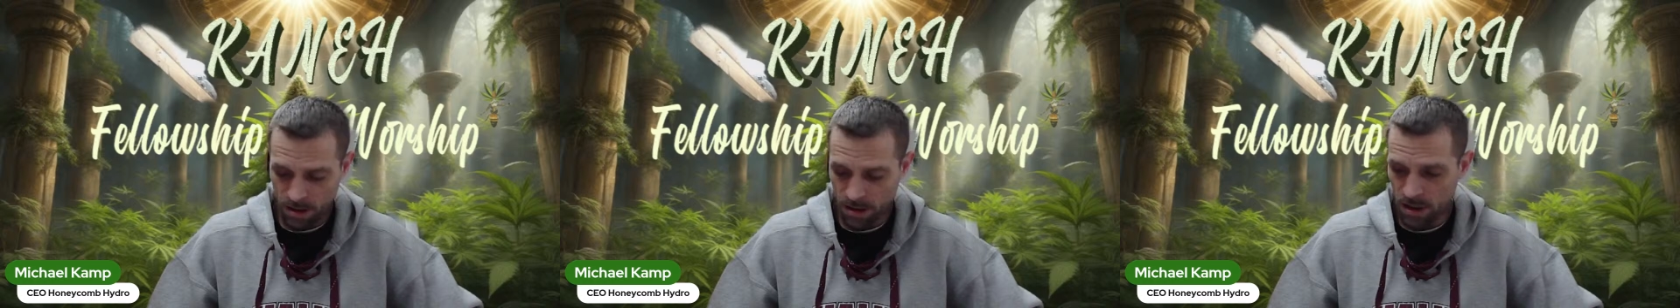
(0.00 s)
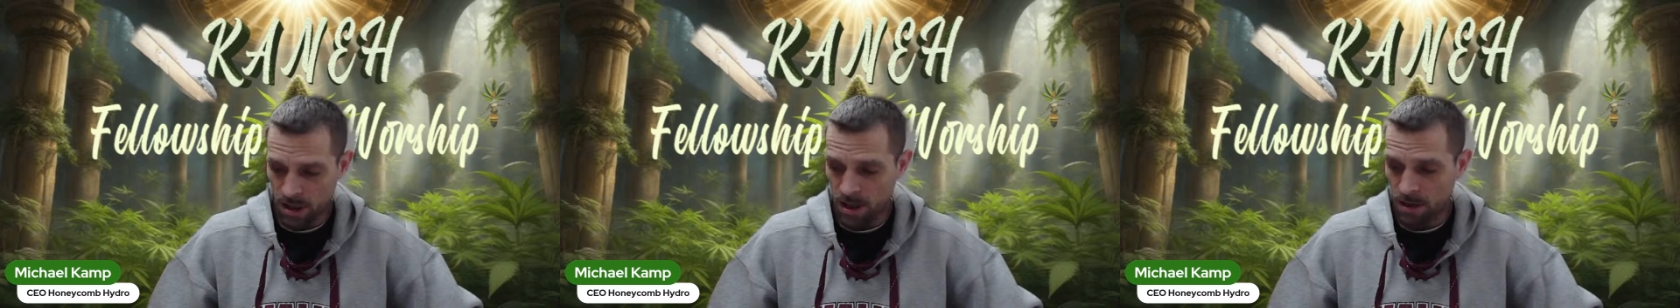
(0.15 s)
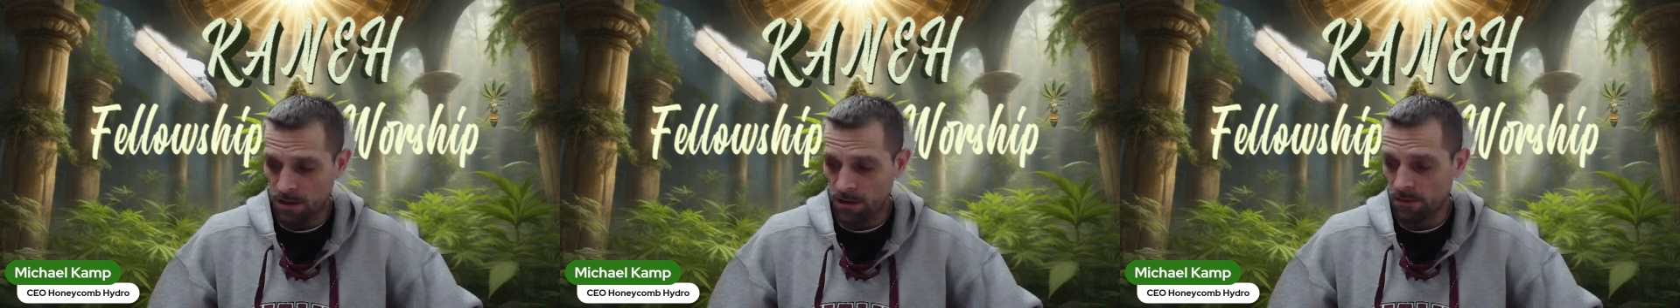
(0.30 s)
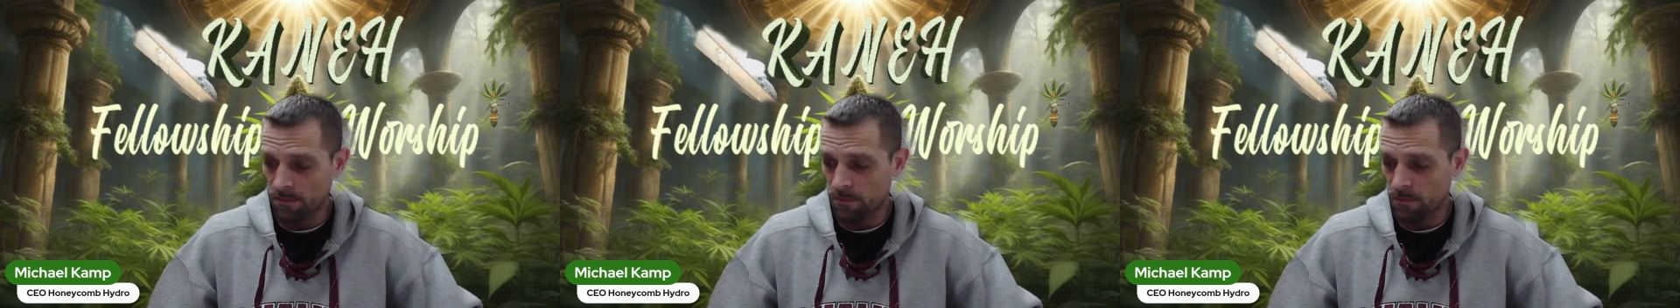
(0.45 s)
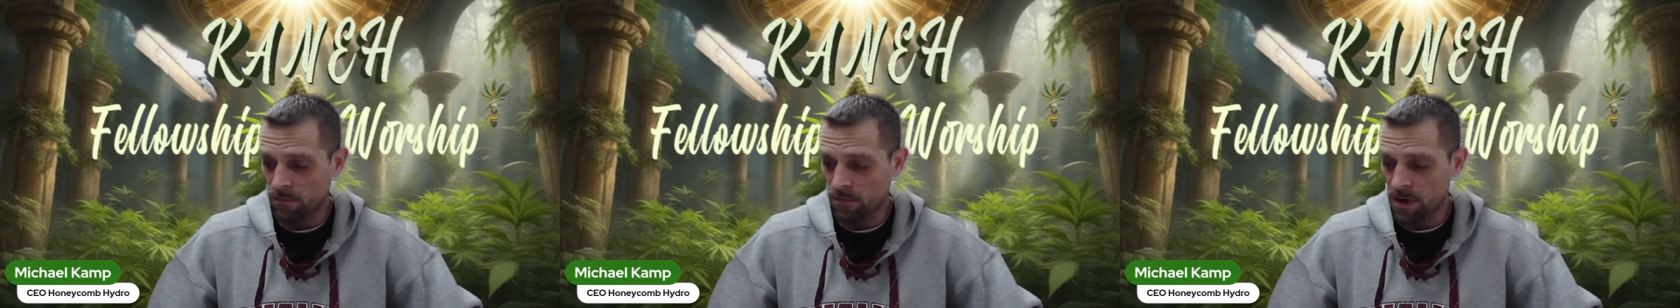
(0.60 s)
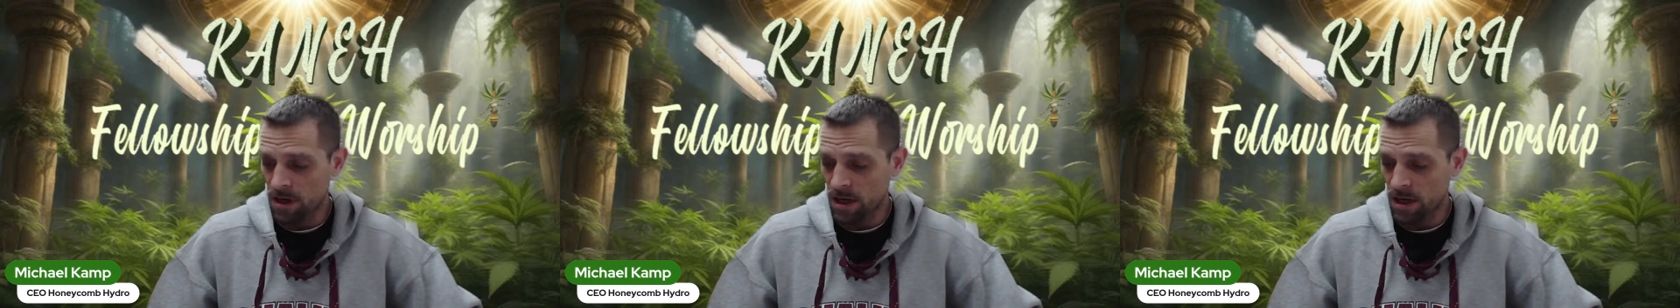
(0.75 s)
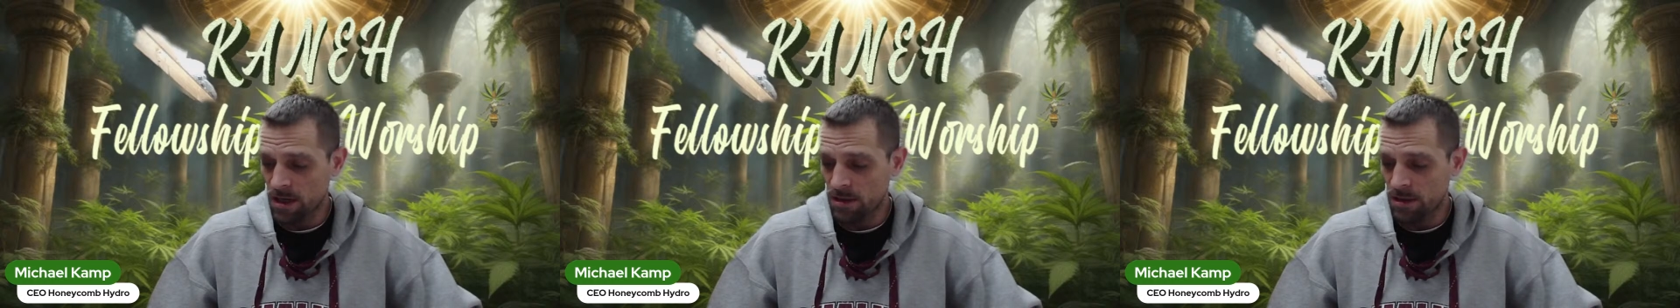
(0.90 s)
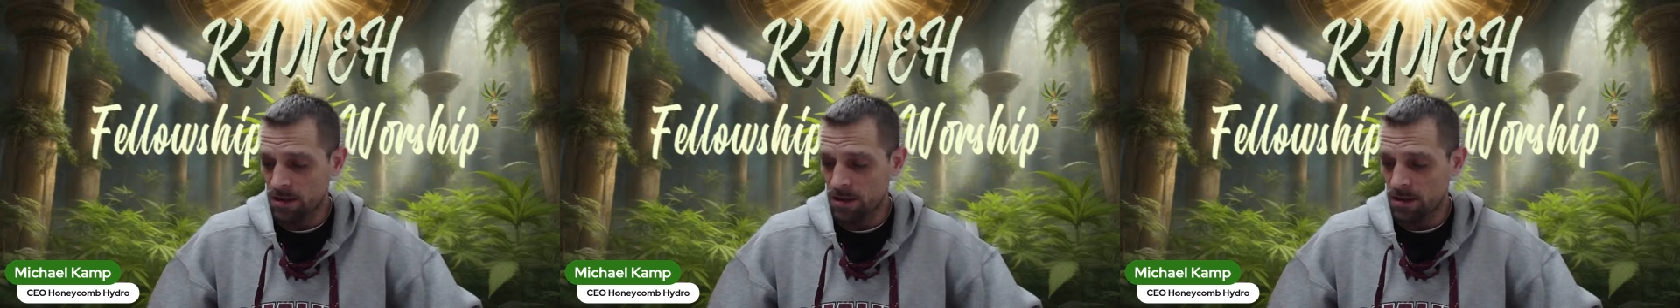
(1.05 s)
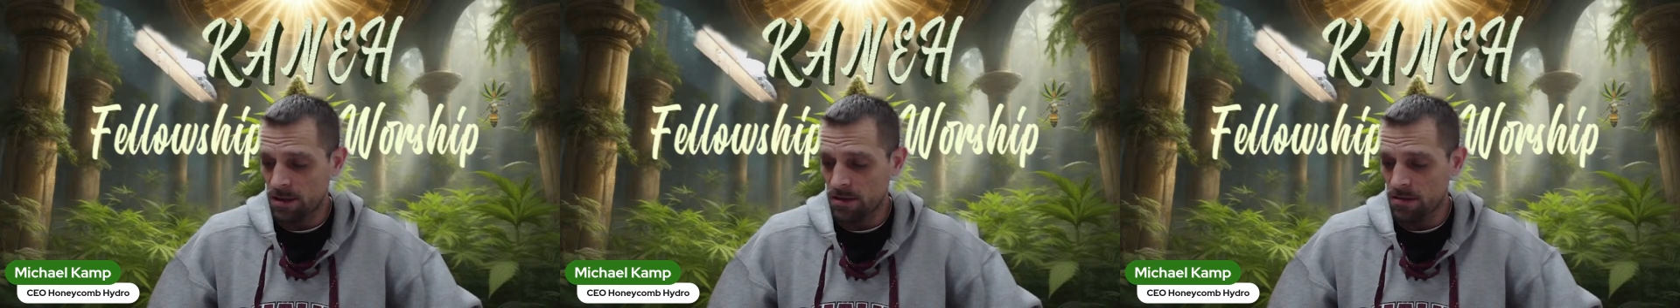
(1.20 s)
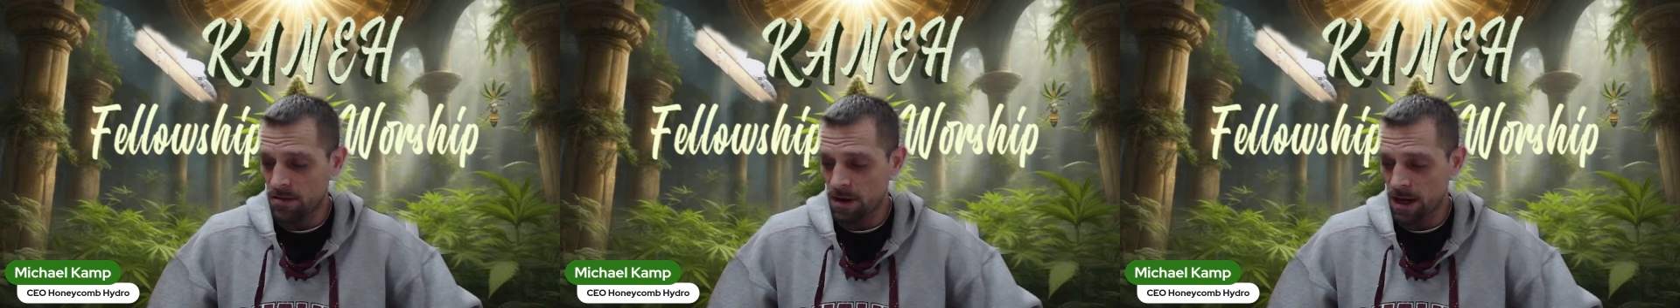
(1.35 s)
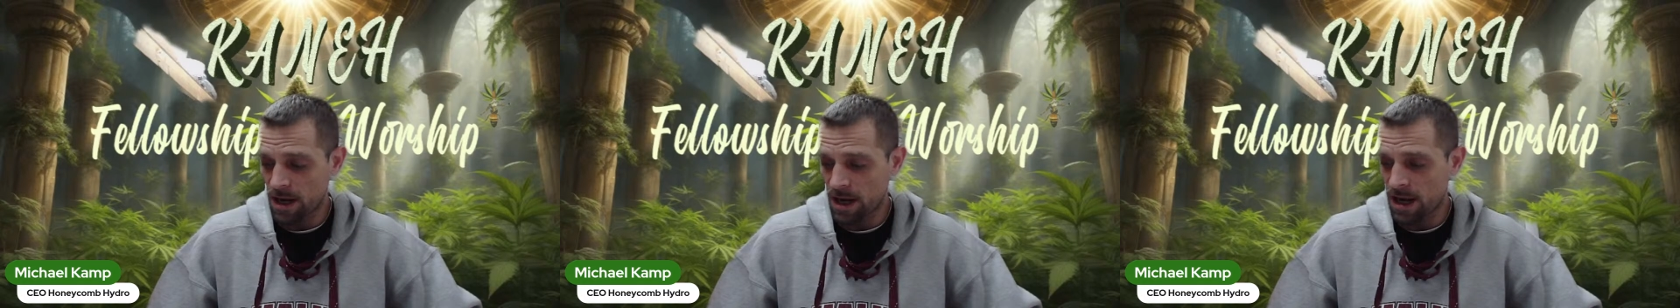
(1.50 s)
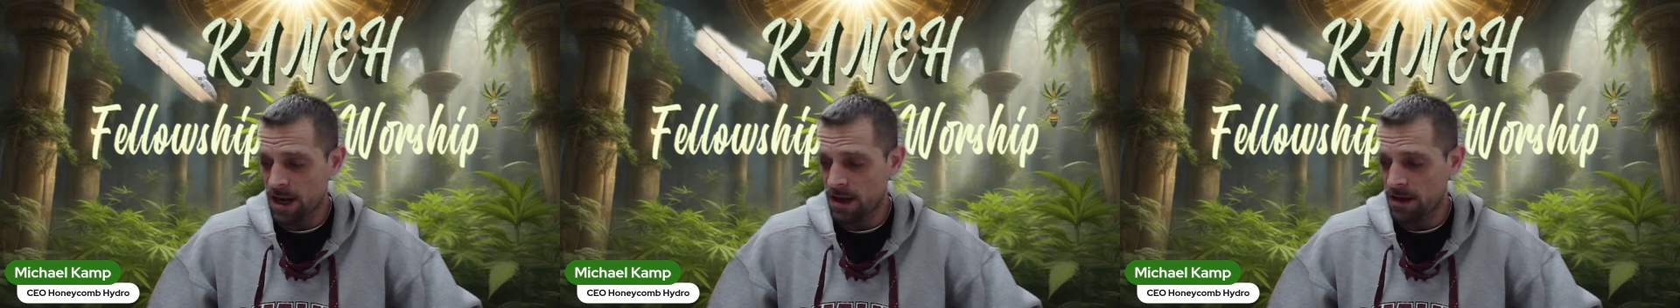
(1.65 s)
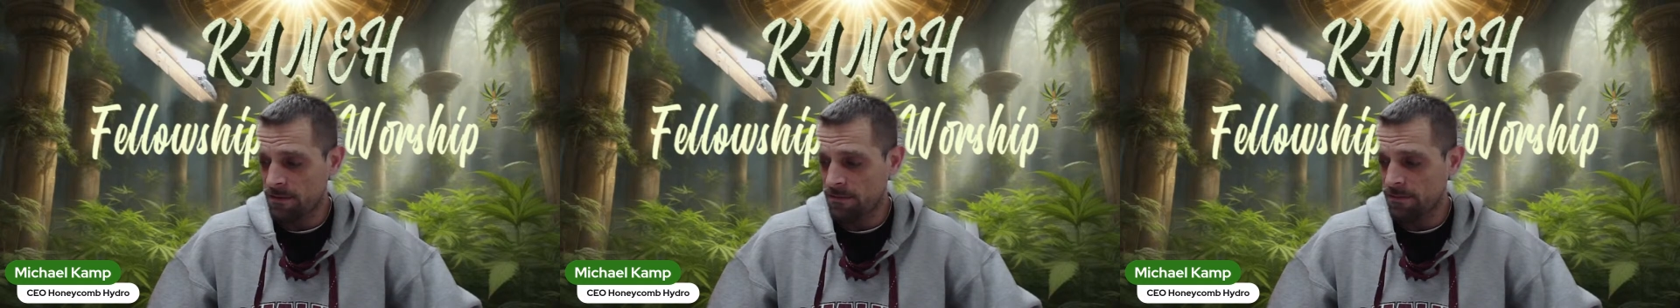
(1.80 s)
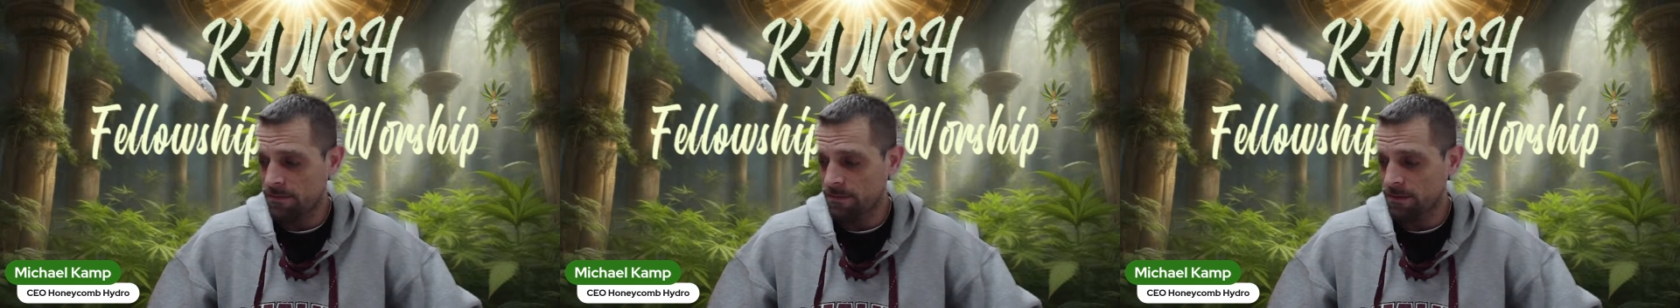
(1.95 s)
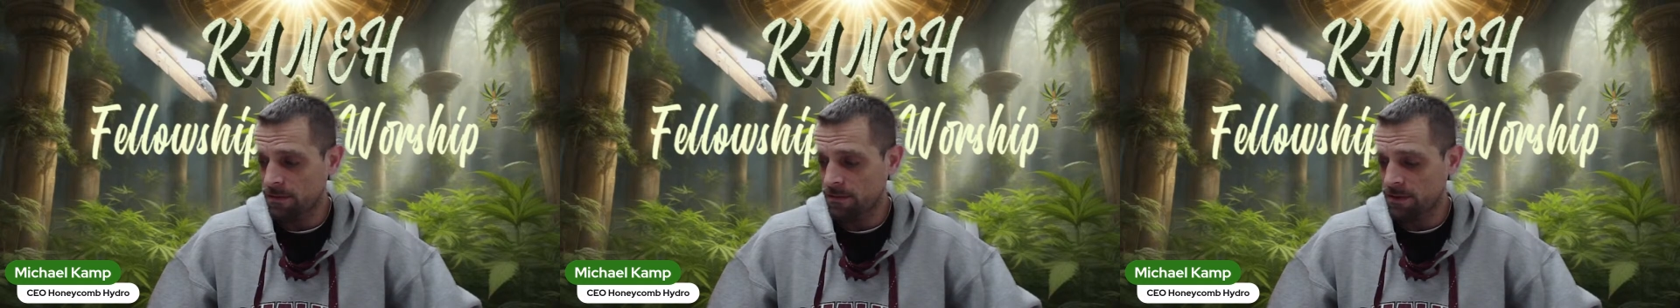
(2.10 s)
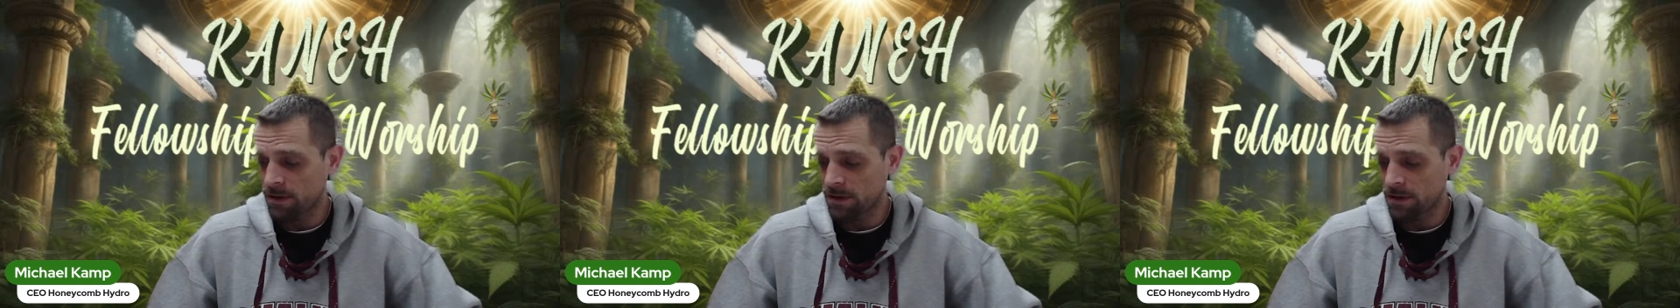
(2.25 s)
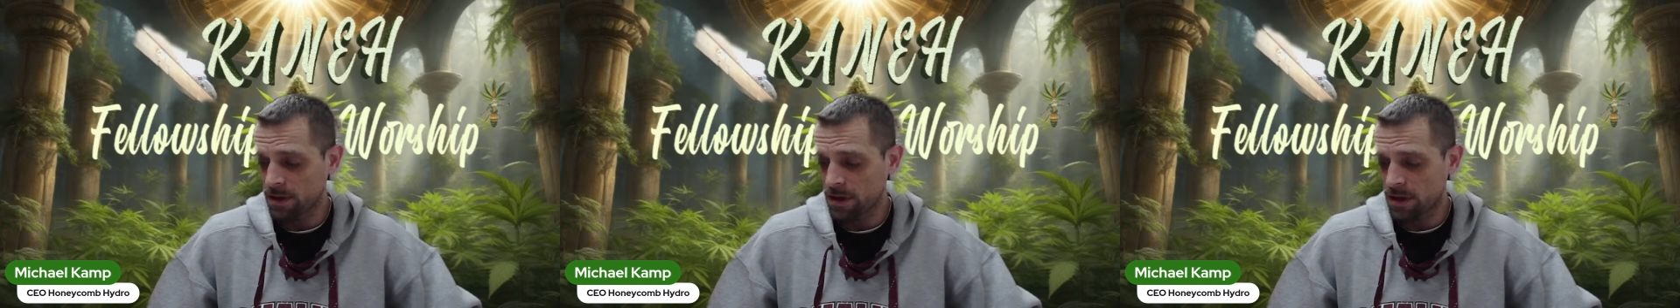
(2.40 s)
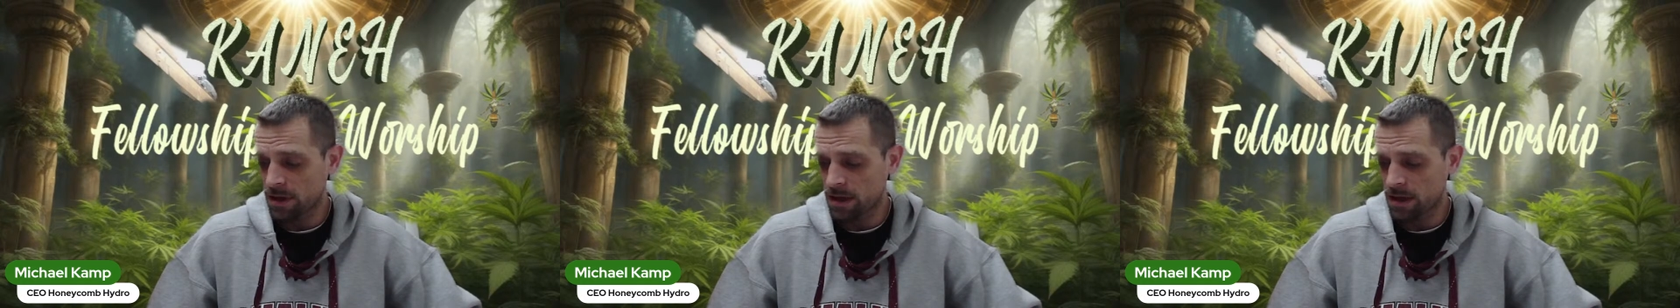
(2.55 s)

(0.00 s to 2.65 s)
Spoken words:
Now, the one I do have is